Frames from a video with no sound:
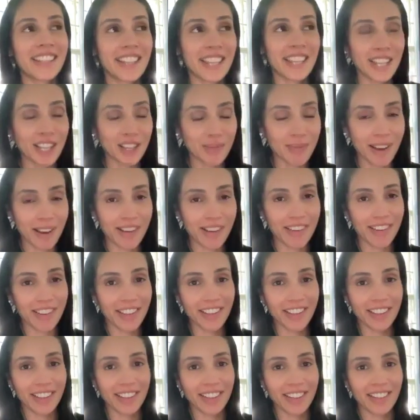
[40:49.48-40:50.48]
Think about
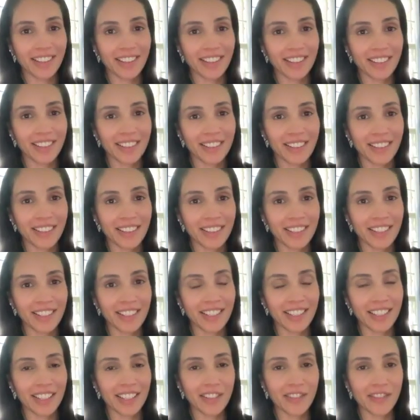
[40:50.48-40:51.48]
it.
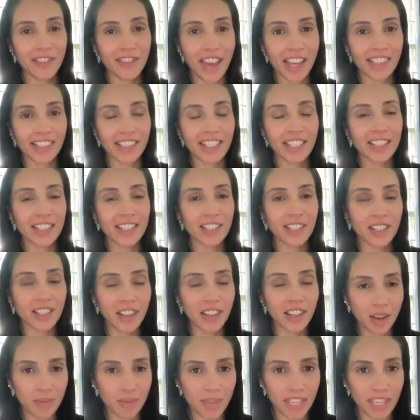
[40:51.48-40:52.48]
The fact that they're
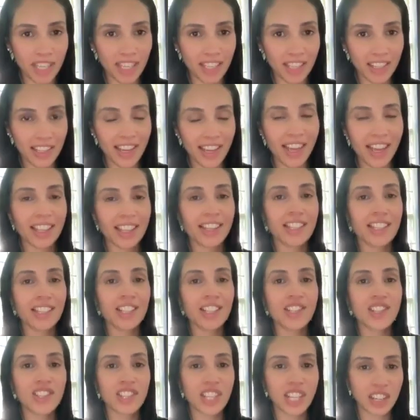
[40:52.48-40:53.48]
coming and
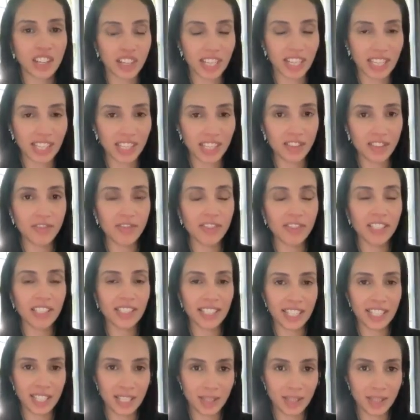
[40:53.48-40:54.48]
they're sharing their
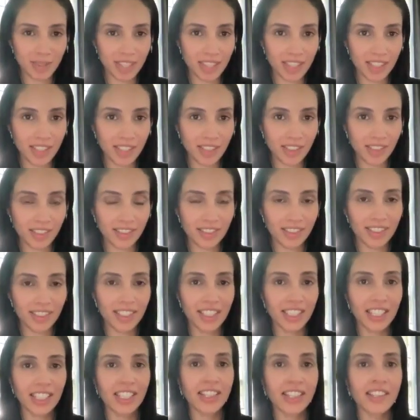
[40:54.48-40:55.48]
feelings with you,
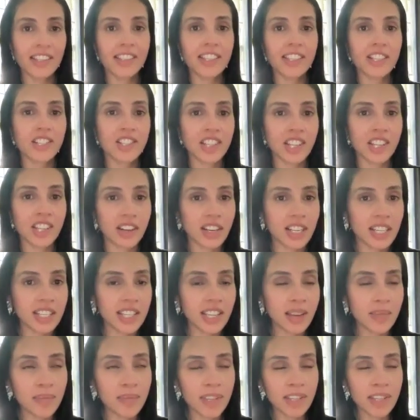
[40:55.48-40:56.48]
they're sharing
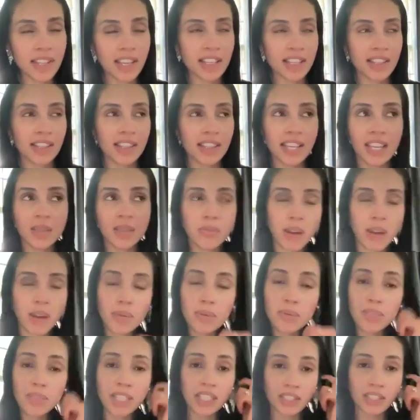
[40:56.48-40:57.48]
something that they
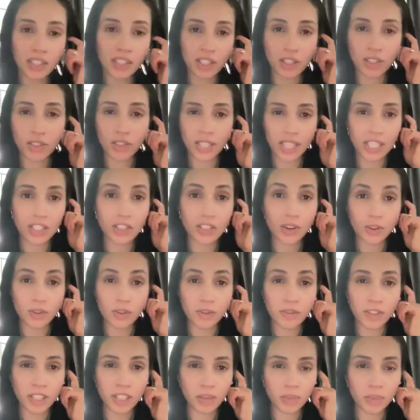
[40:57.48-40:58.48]
probably, they
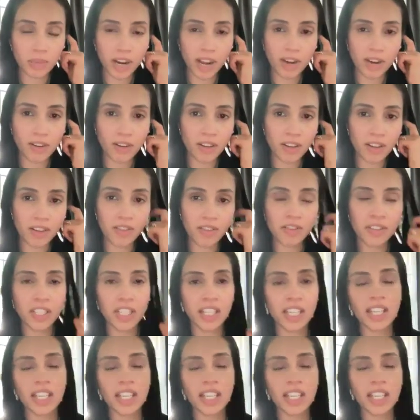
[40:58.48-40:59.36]
don't feel proud of.